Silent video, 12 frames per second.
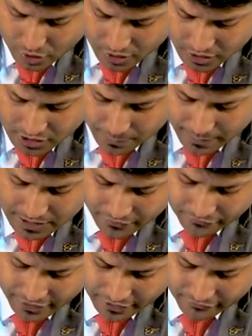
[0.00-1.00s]
not
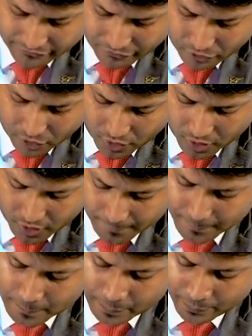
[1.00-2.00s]
specific
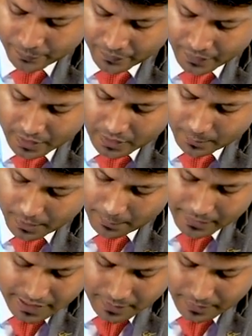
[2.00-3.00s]
for
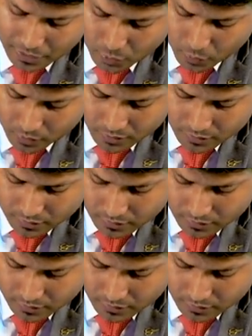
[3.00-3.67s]
plumbism alone.